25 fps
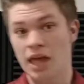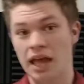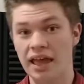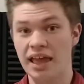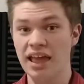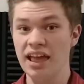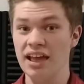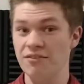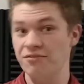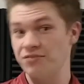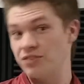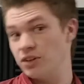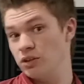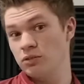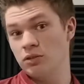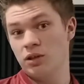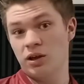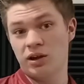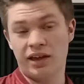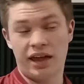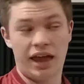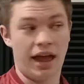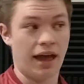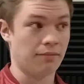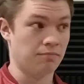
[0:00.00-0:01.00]
if you
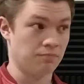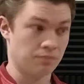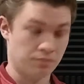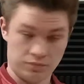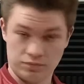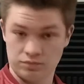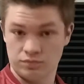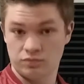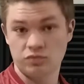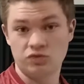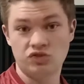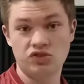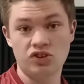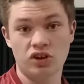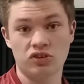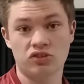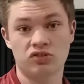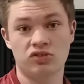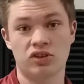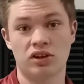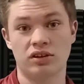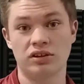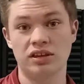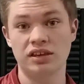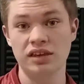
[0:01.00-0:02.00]
look at
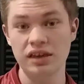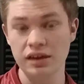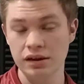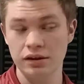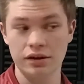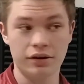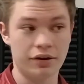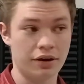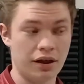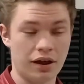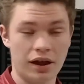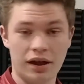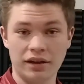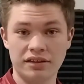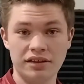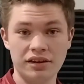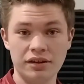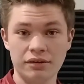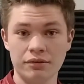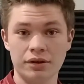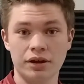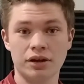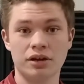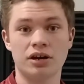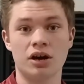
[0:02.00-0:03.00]
just a
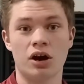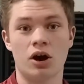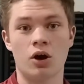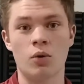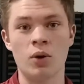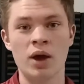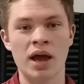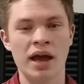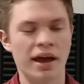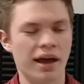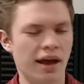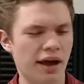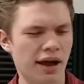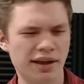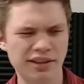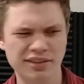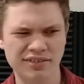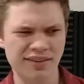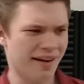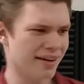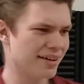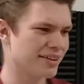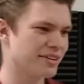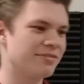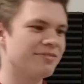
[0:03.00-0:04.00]
year ago,
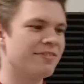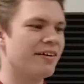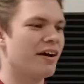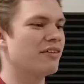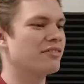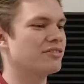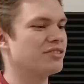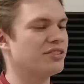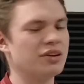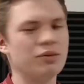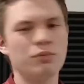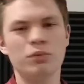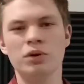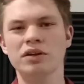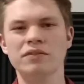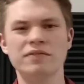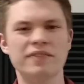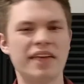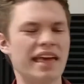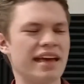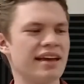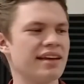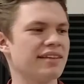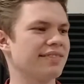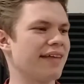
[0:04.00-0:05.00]
Dr. Fauci would have
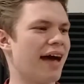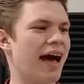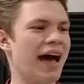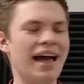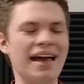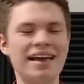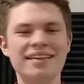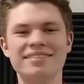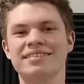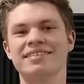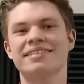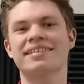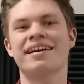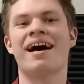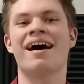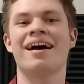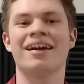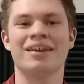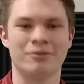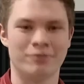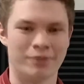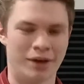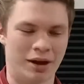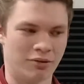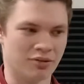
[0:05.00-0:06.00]
taken the
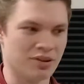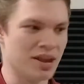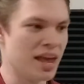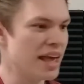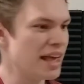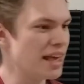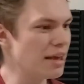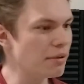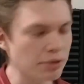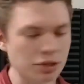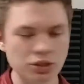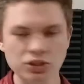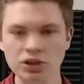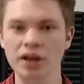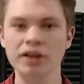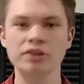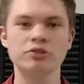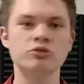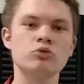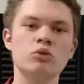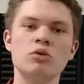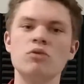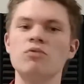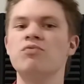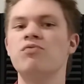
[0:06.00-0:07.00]
Heisekite route. He would try
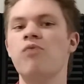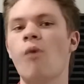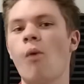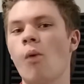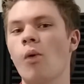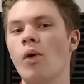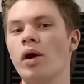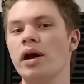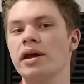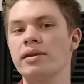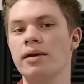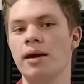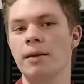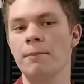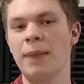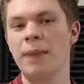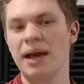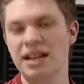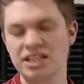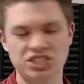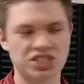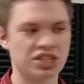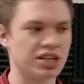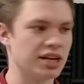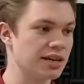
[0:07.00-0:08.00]
to avoid
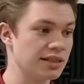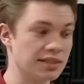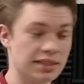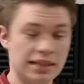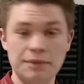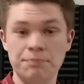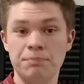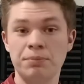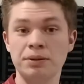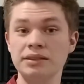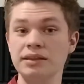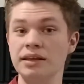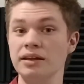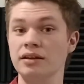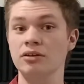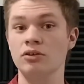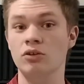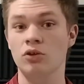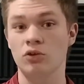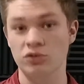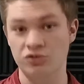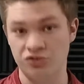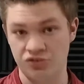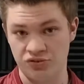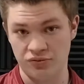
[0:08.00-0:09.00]
mentioning the
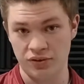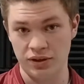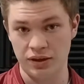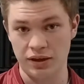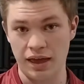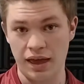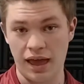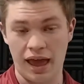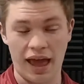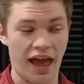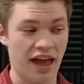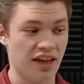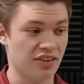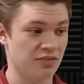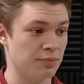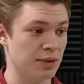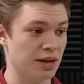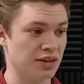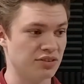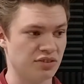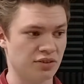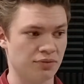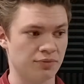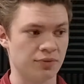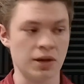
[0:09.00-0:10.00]
political
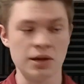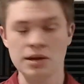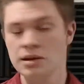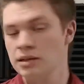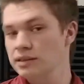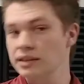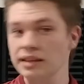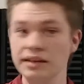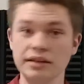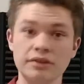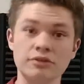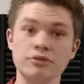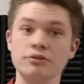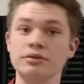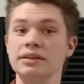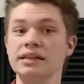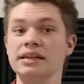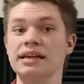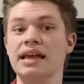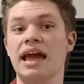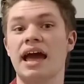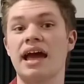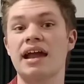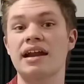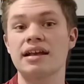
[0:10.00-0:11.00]
aspects of
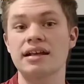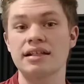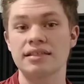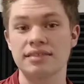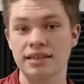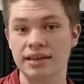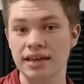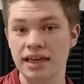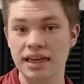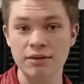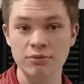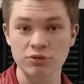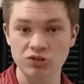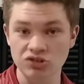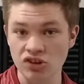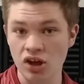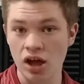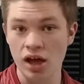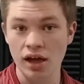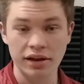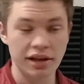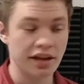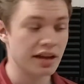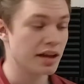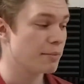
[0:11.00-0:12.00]
literally anything he was
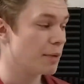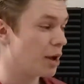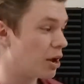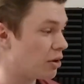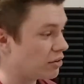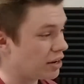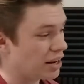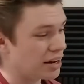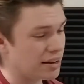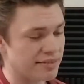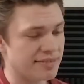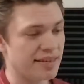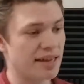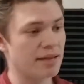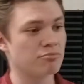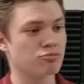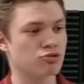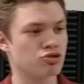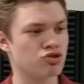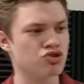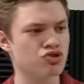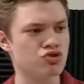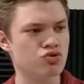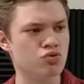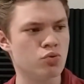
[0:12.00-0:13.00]
talking about and attempt
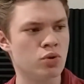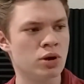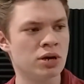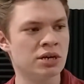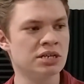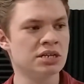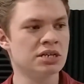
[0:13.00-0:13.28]
to